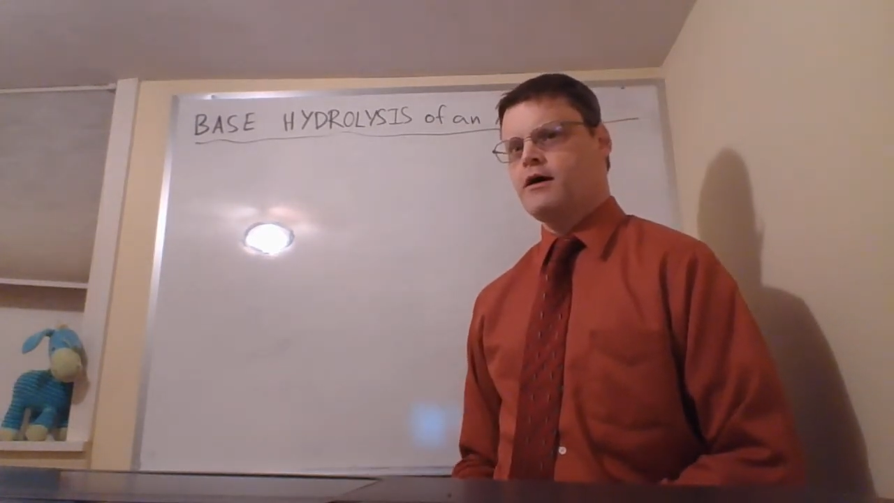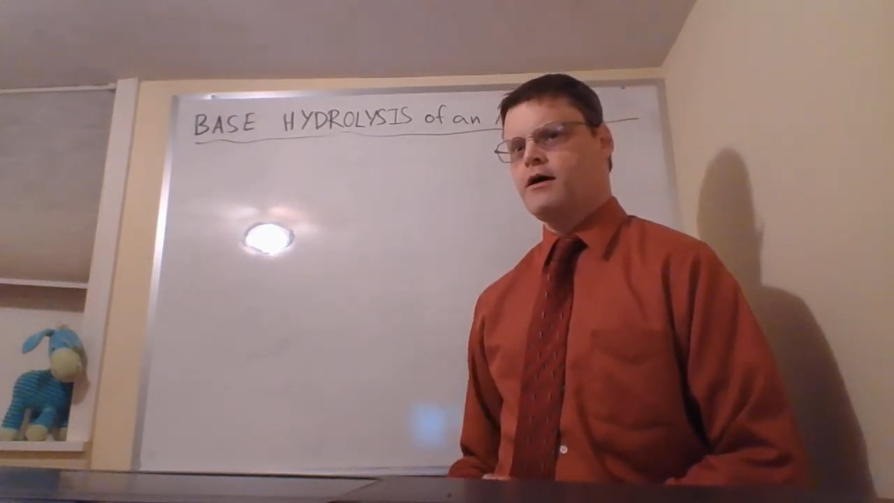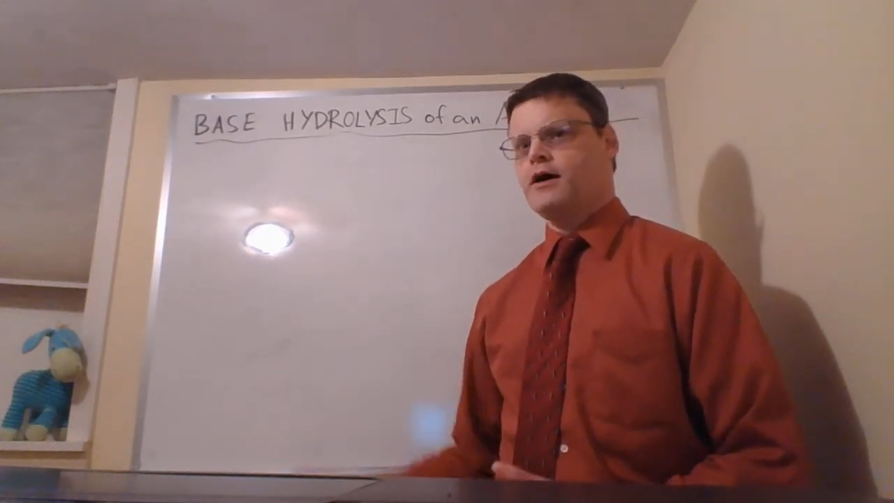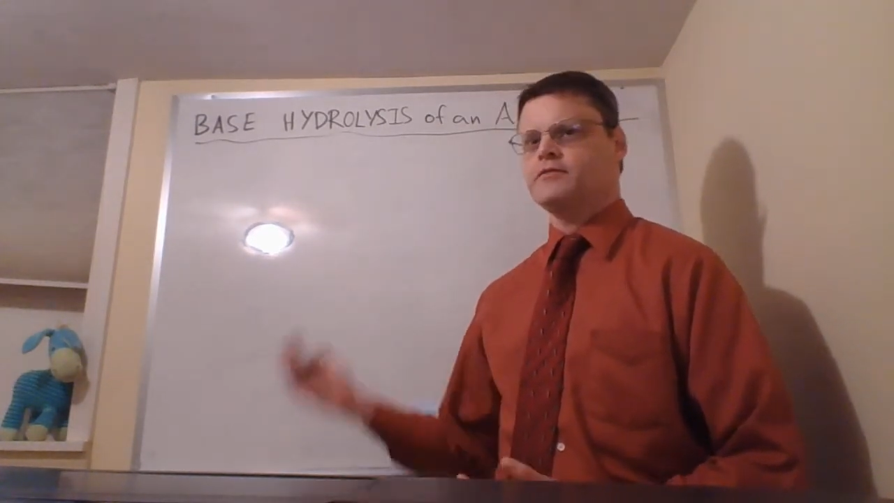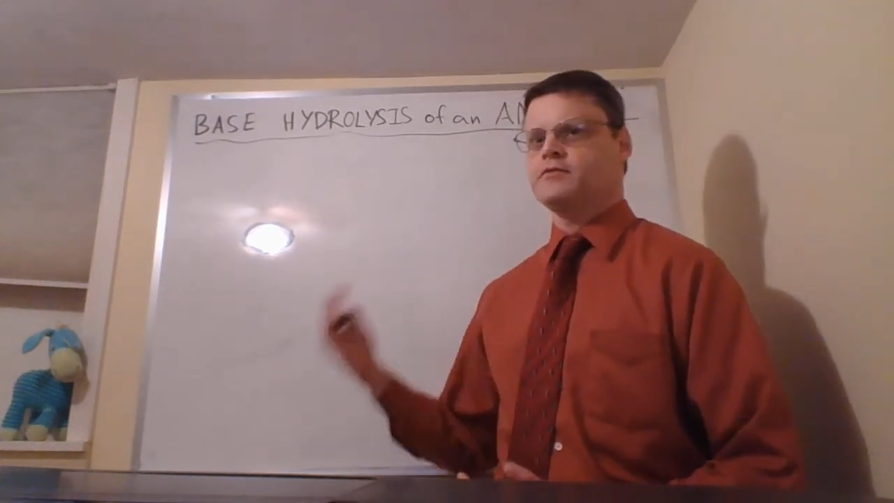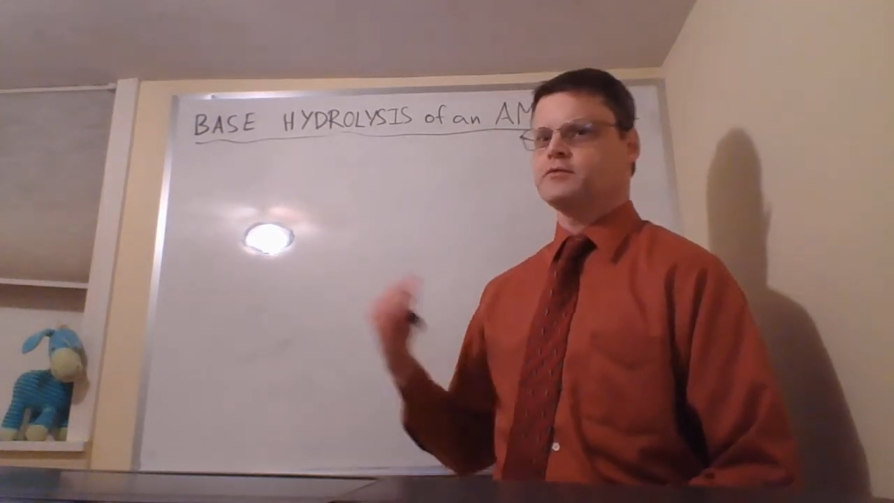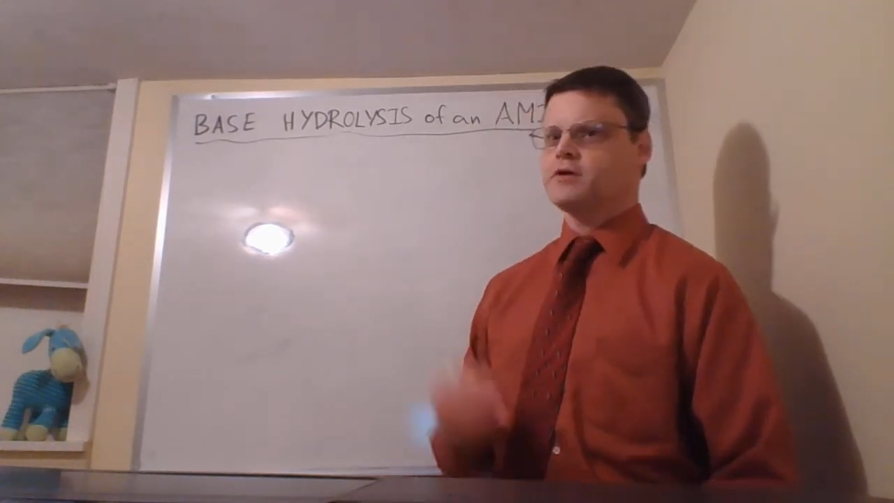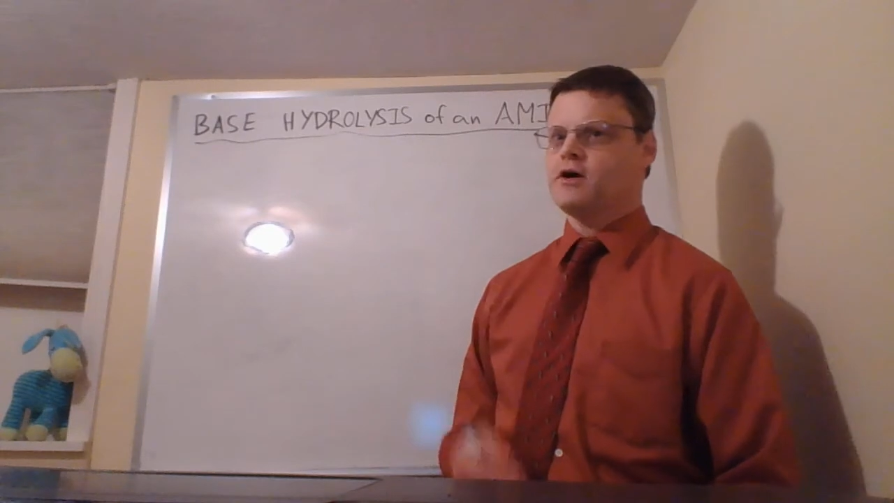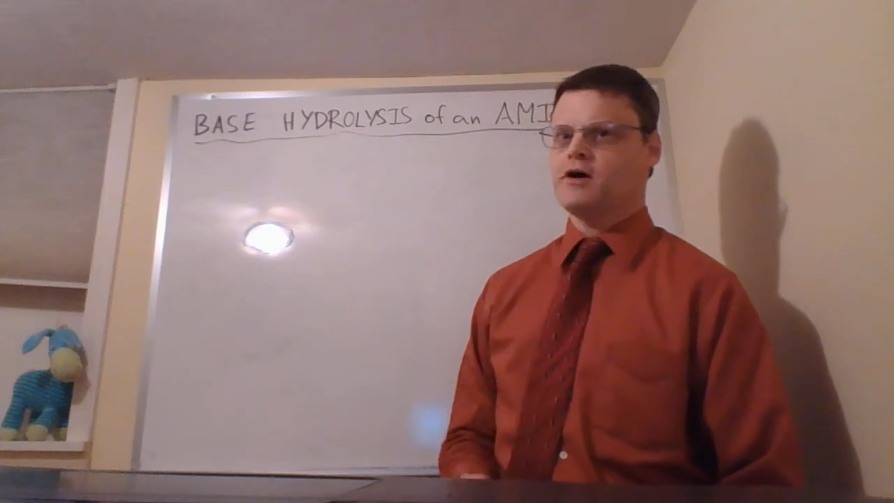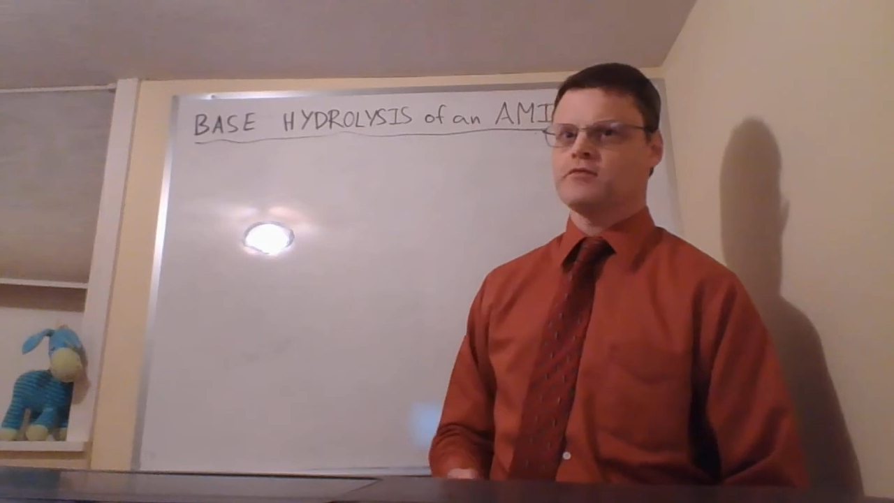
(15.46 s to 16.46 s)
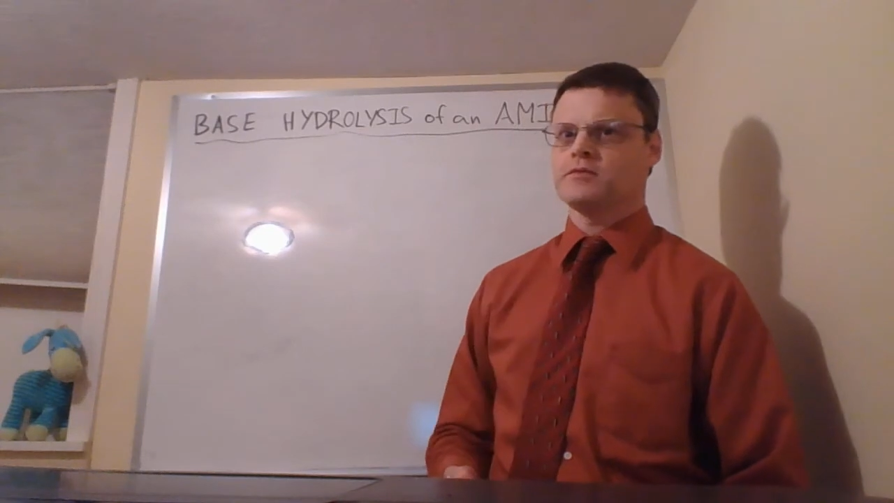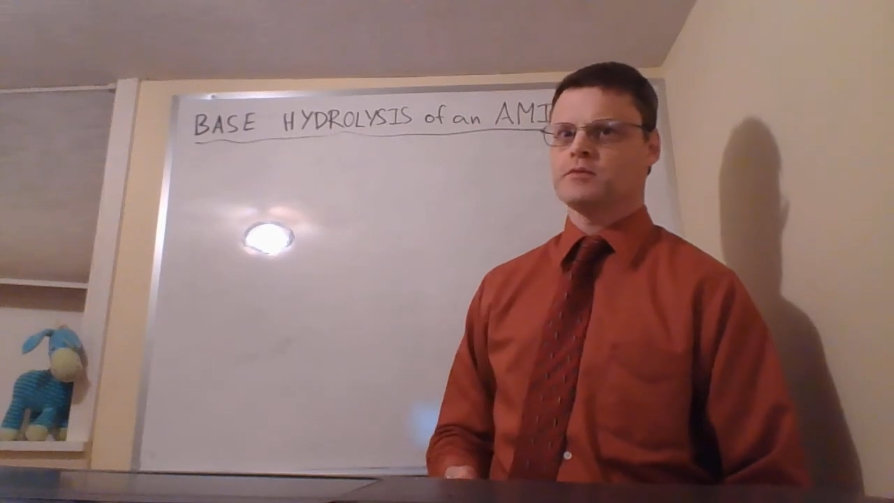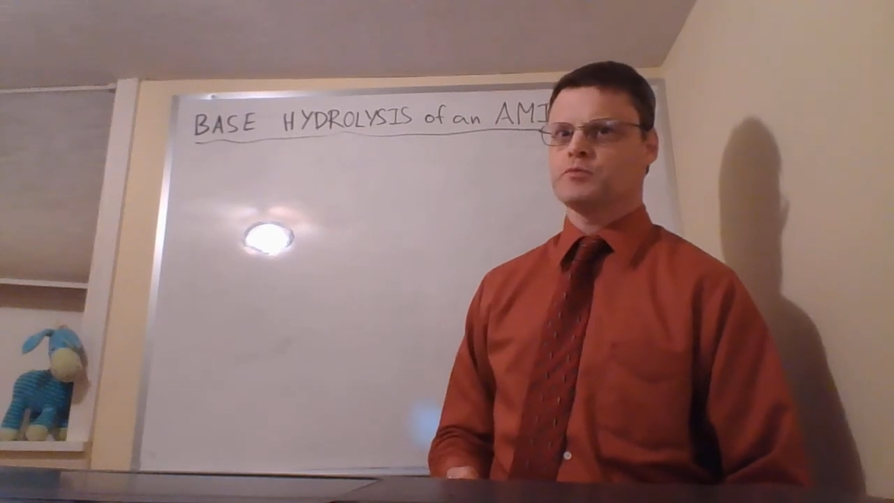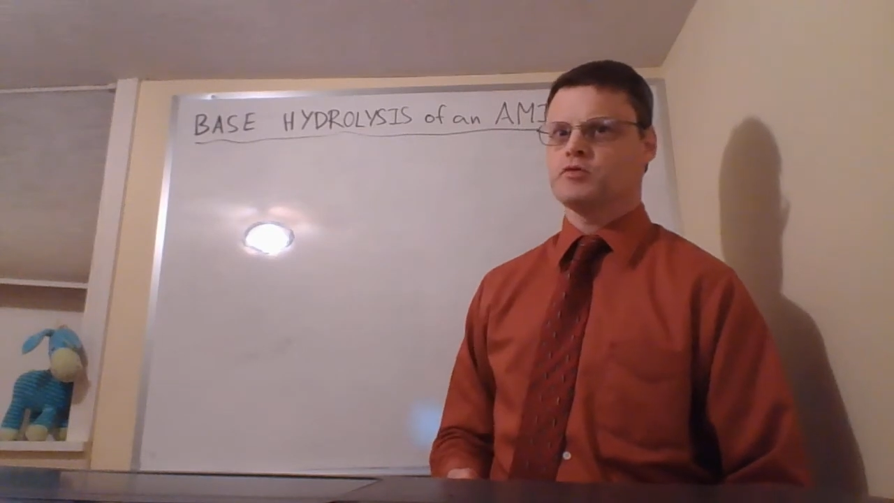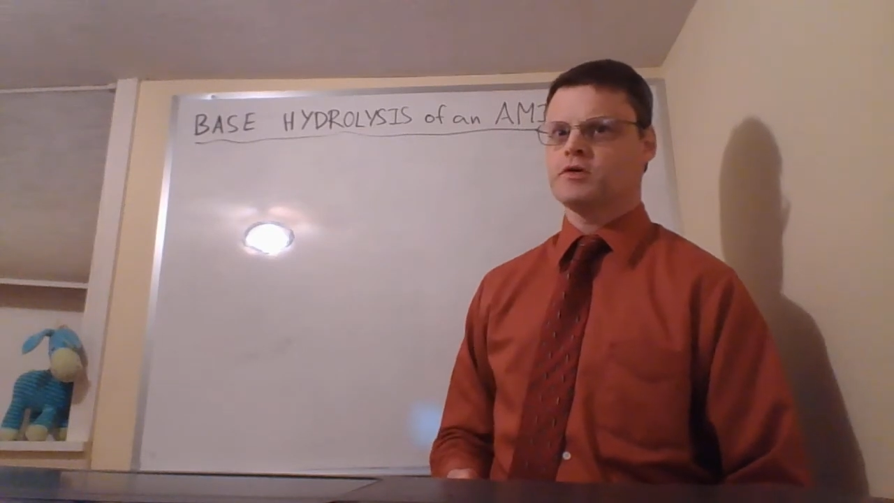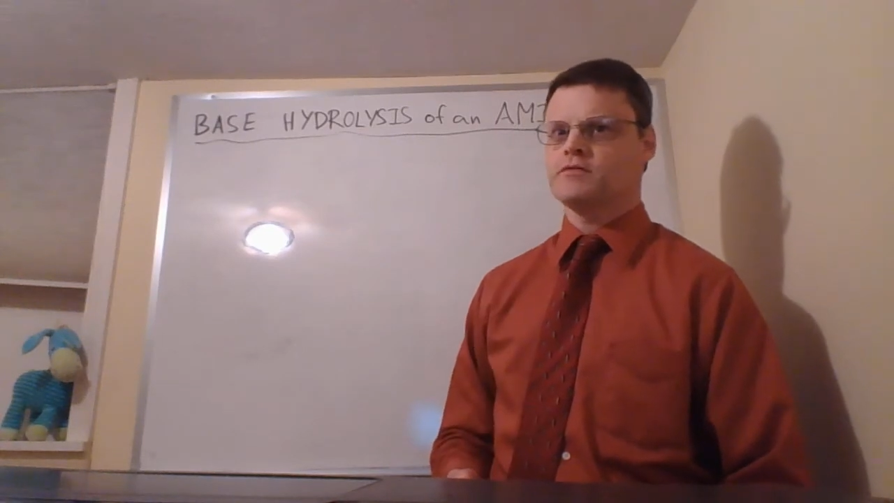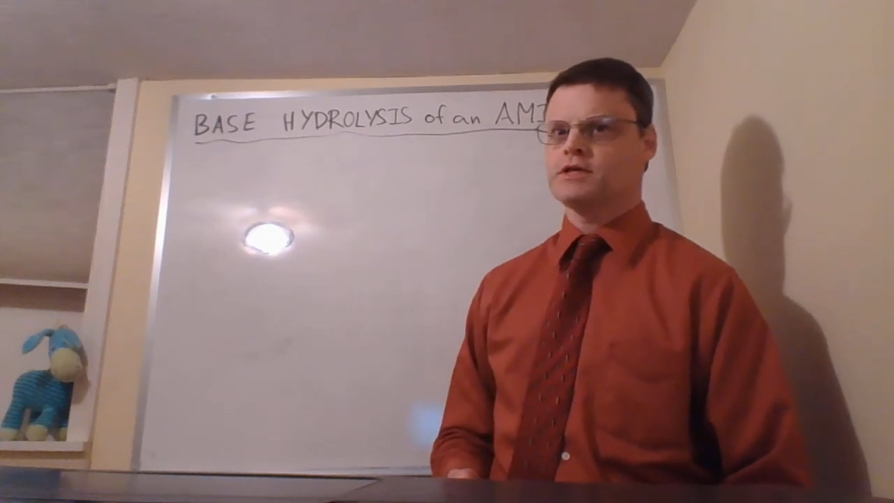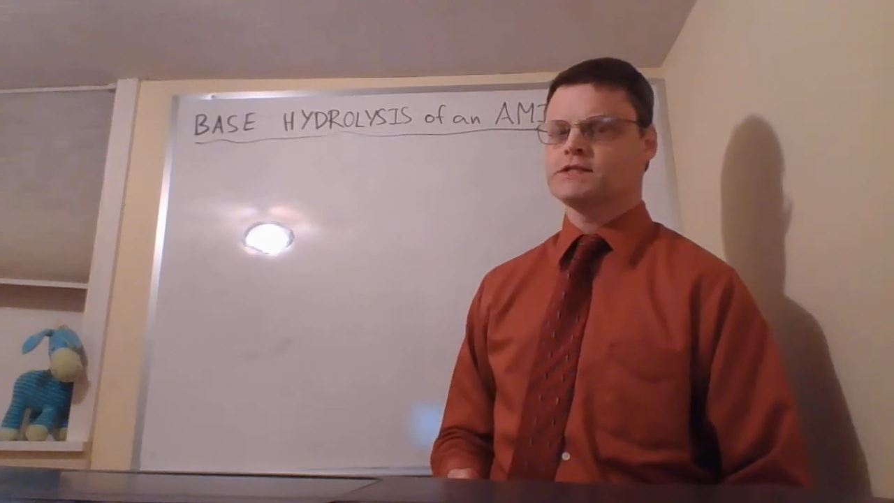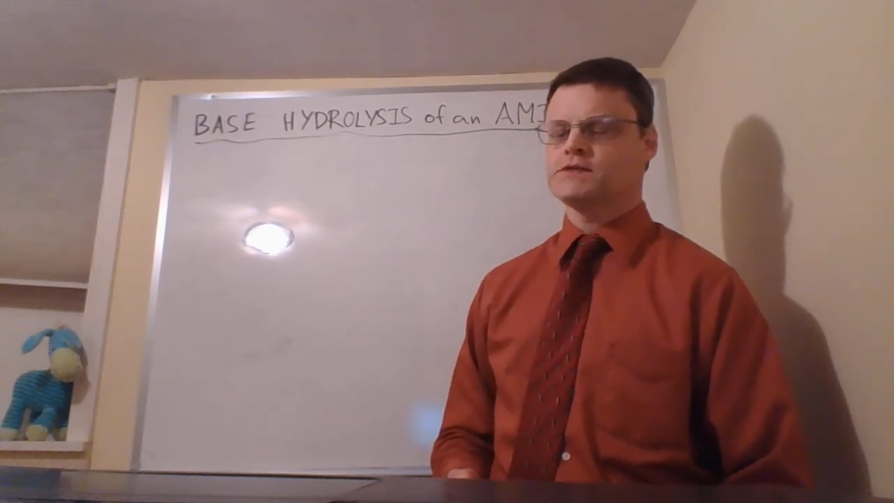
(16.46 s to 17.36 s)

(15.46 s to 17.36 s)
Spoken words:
If you recall from the previous